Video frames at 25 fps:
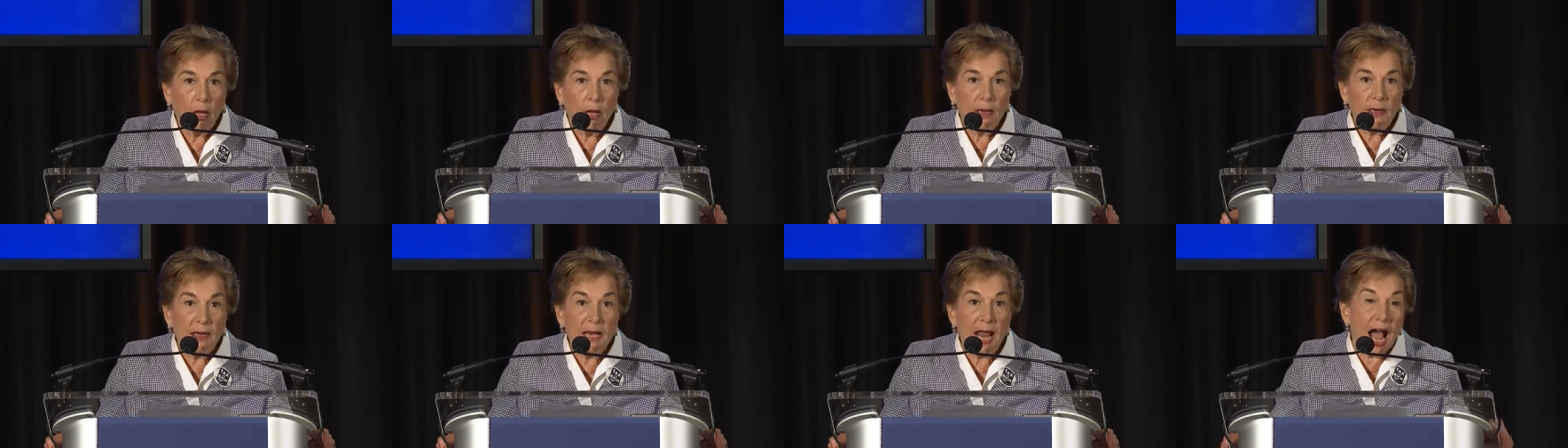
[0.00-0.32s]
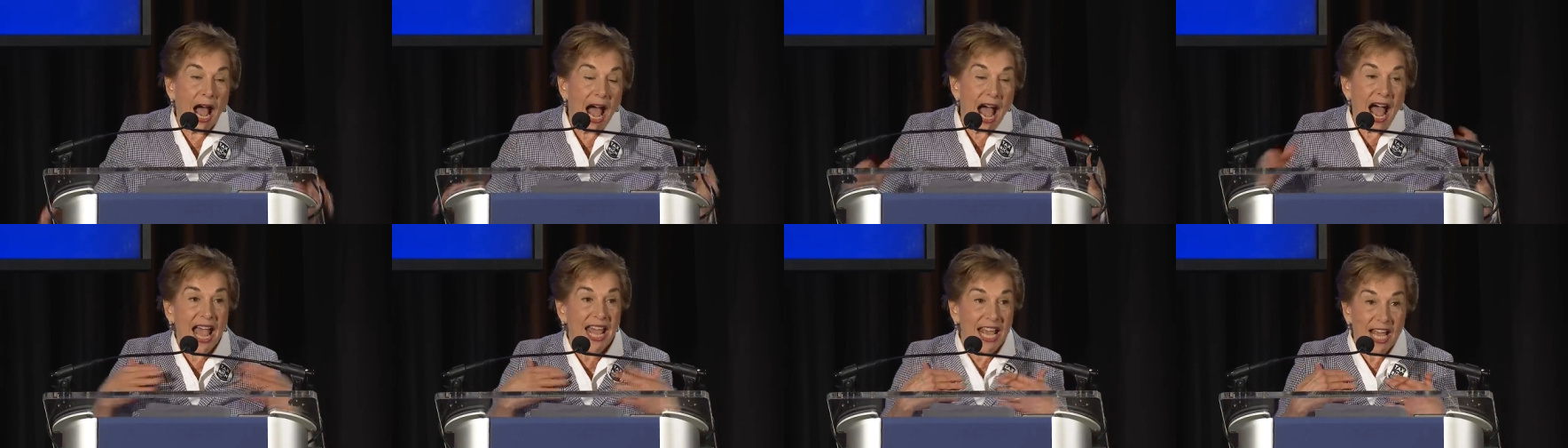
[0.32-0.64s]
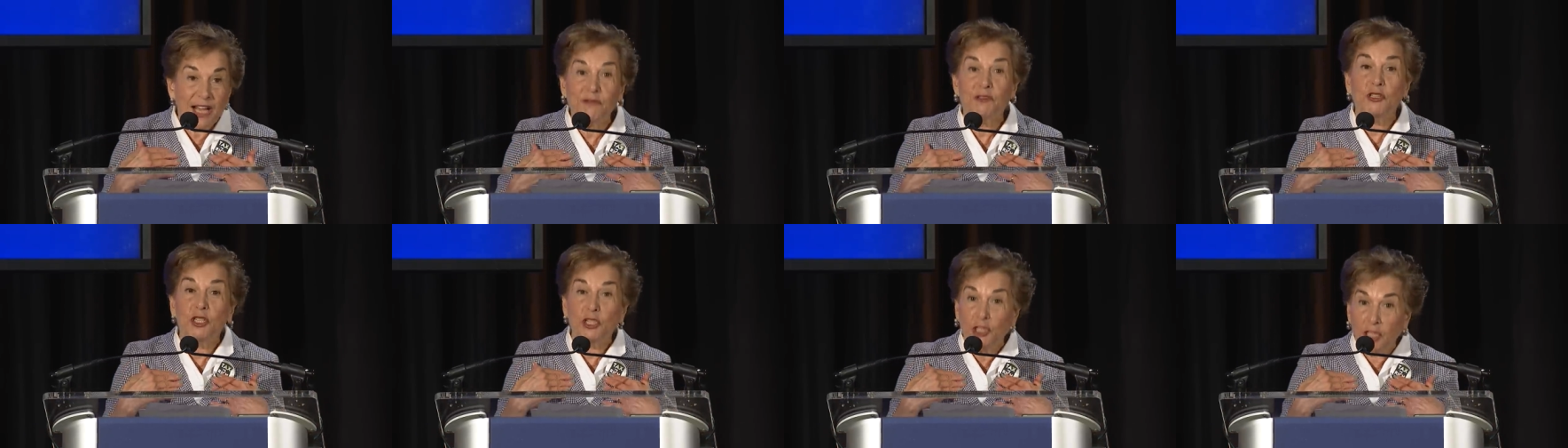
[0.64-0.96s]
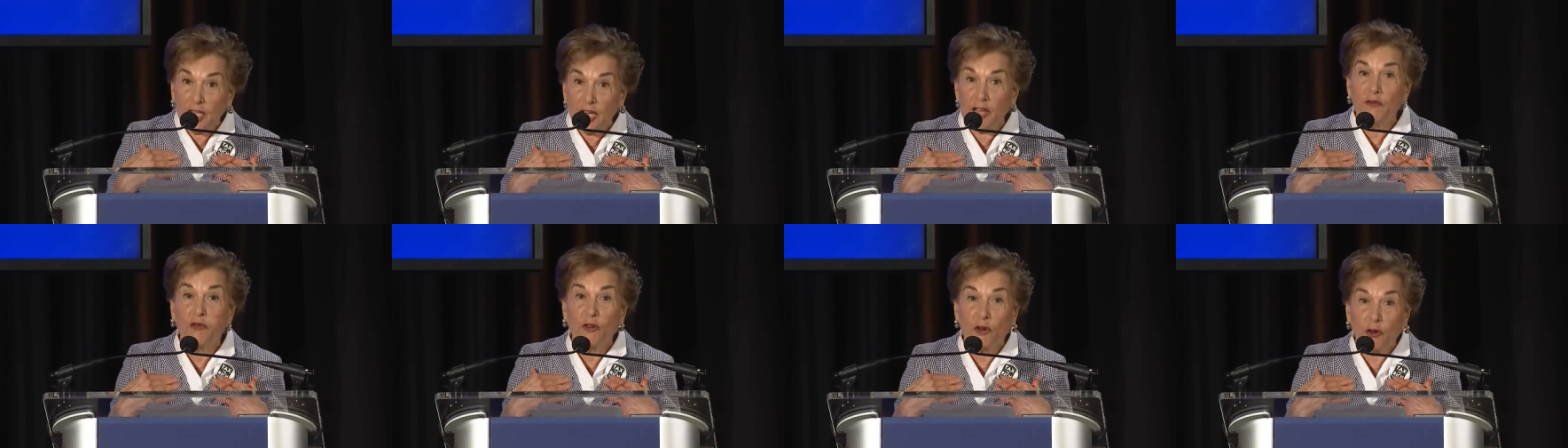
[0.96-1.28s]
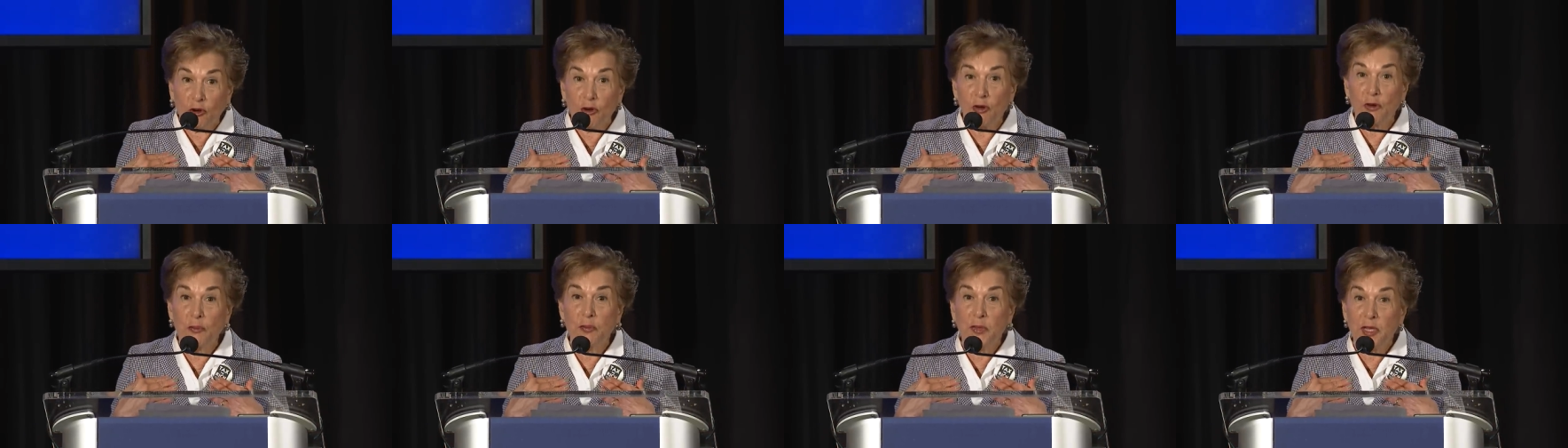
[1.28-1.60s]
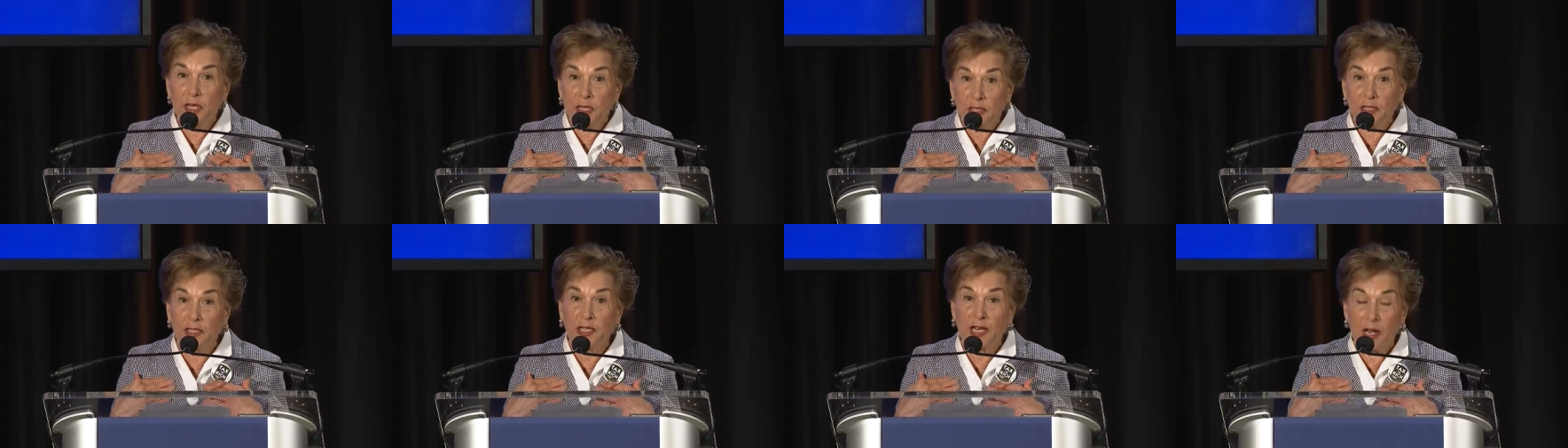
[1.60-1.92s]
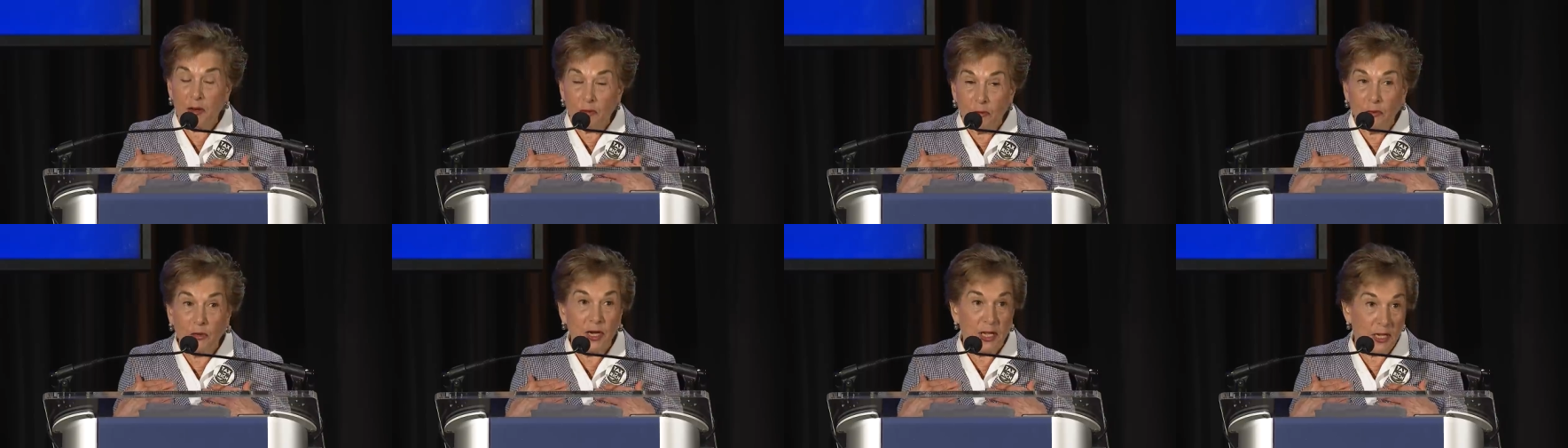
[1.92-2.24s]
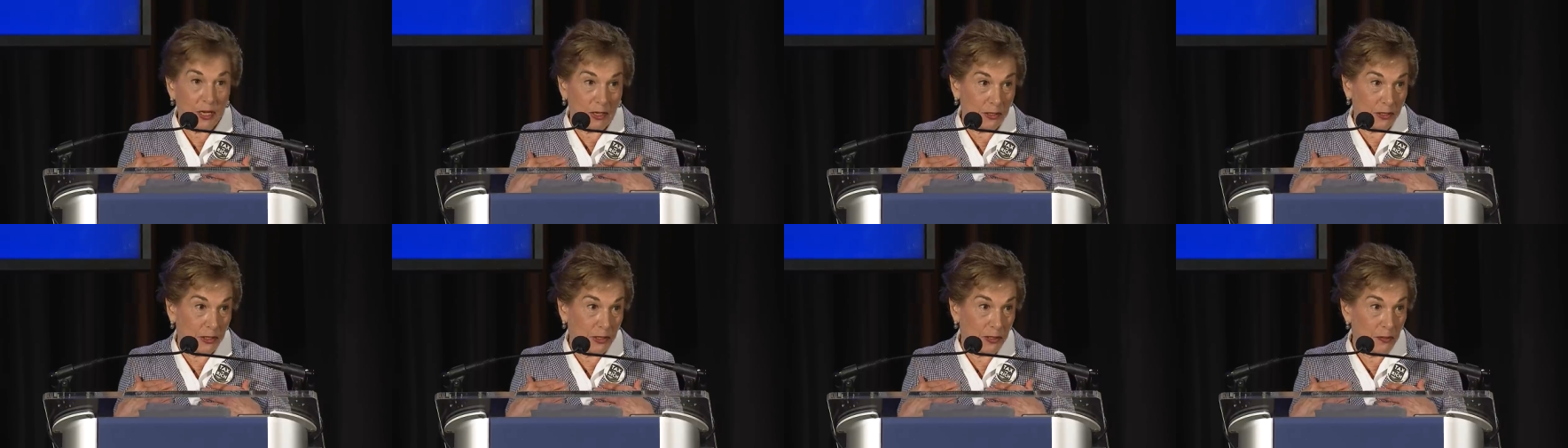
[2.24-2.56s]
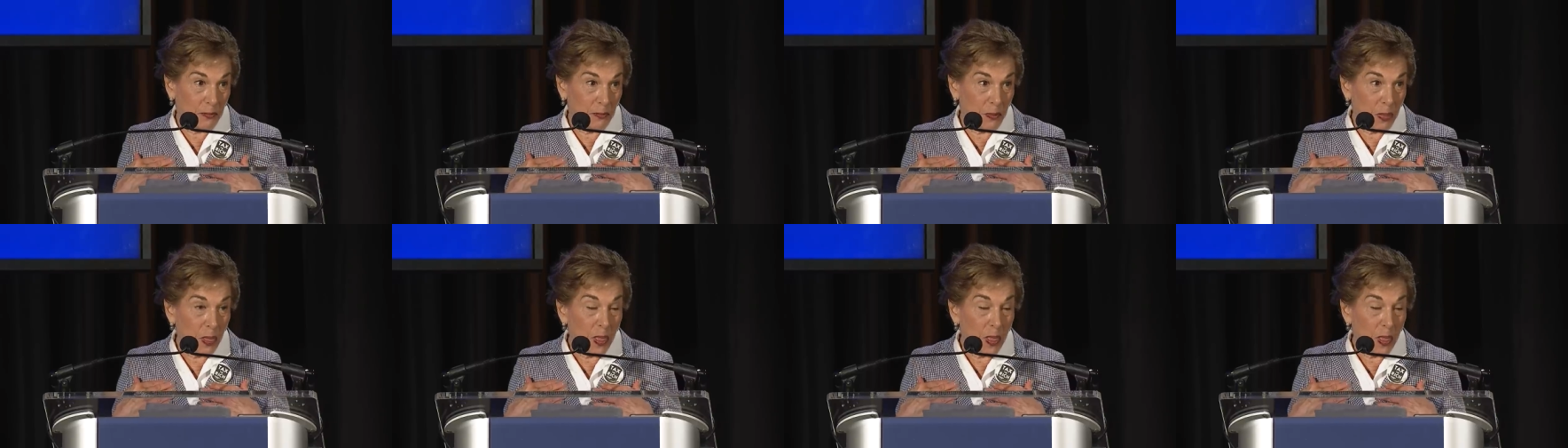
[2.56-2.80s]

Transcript: Now, I have delivered Meals on Wheels.